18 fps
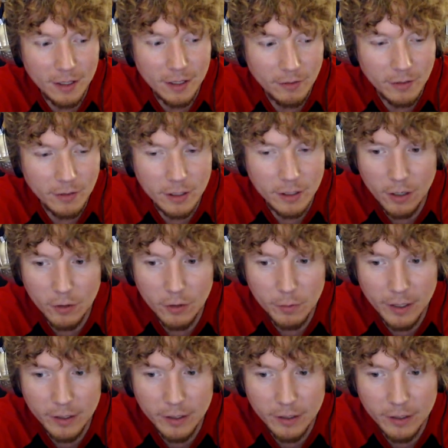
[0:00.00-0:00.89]
I really
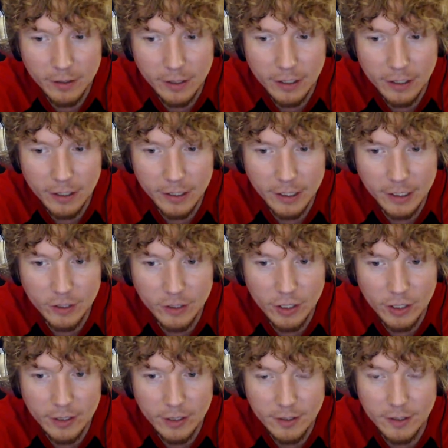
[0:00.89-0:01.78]
hope I got like a
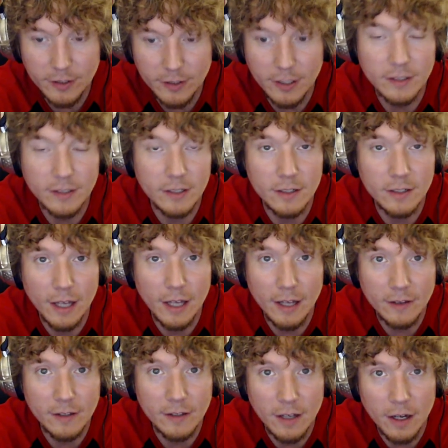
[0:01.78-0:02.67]
Genesis because
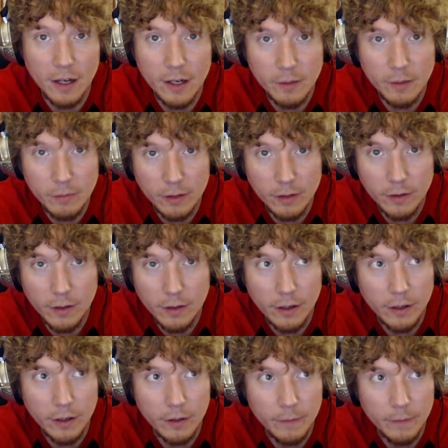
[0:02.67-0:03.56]
at the time that
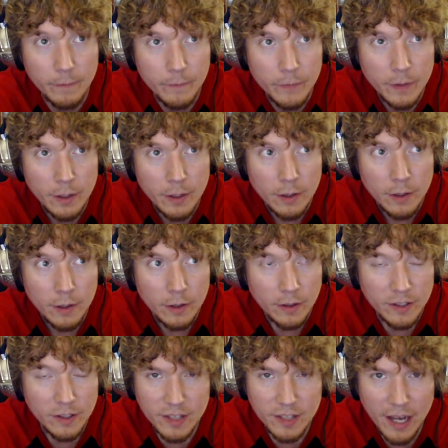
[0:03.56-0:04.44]

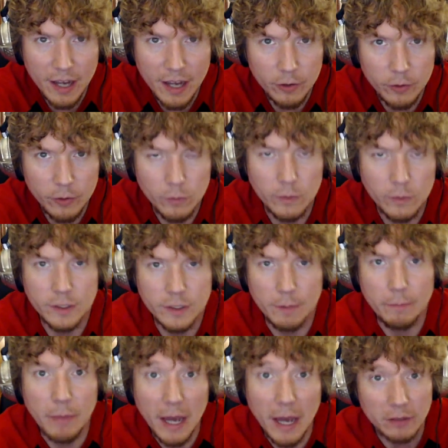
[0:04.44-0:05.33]
the Saturn was
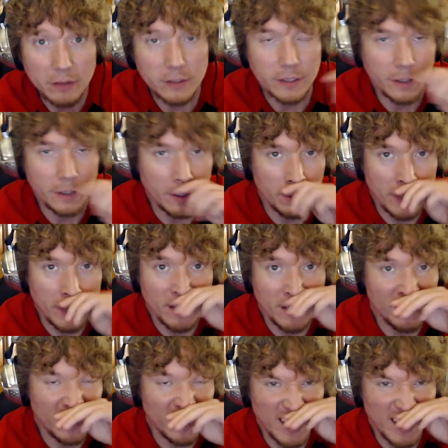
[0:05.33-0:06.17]
about to come out,